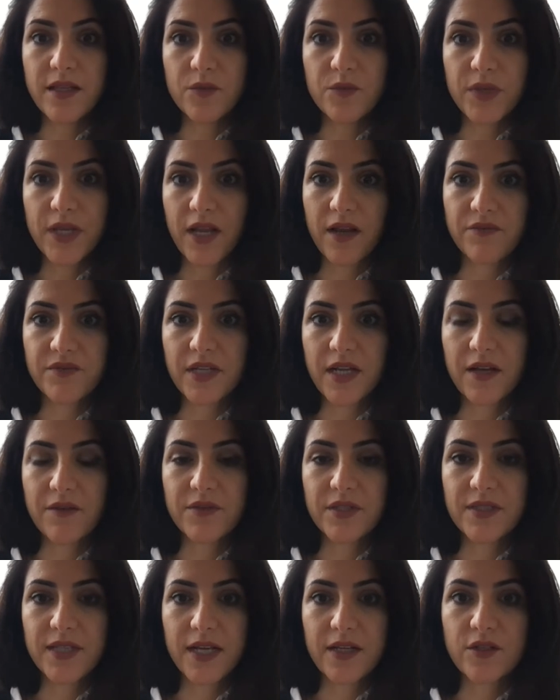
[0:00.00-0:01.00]
that we have to
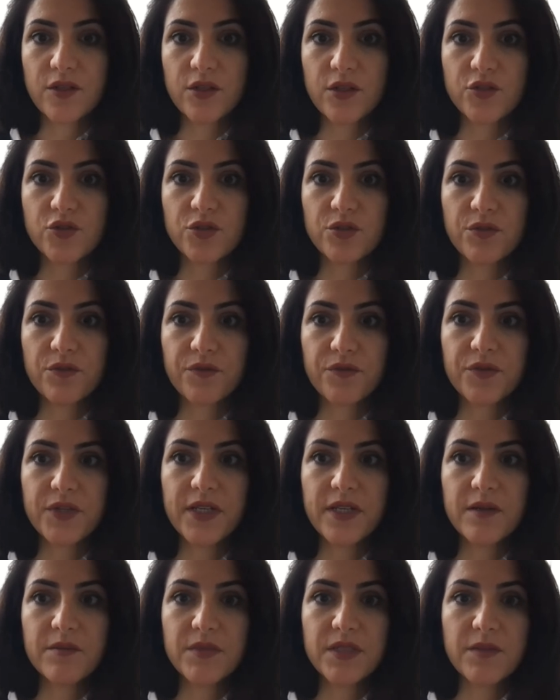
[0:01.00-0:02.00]
have the technological
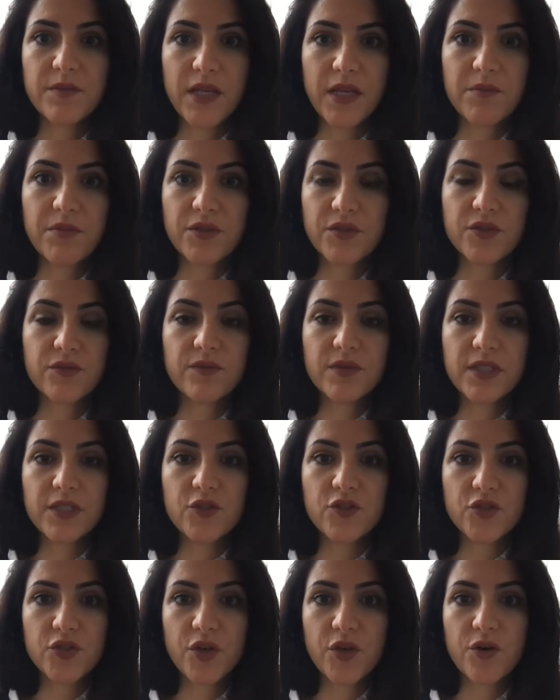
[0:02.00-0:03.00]
freedom to be able to
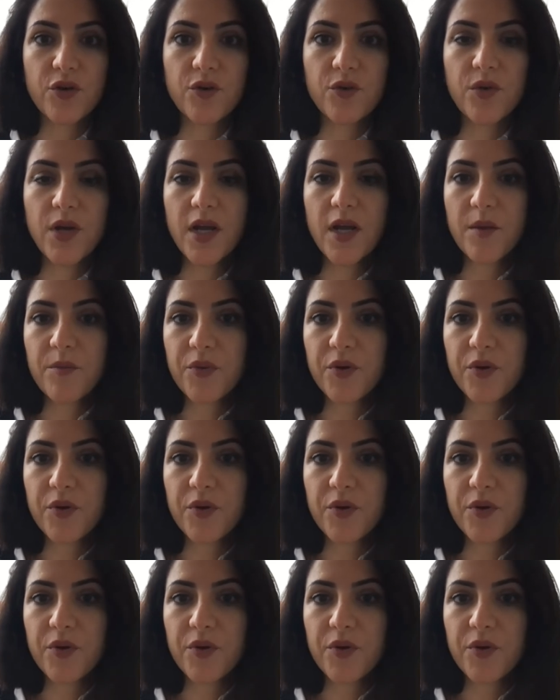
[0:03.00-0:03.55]
really show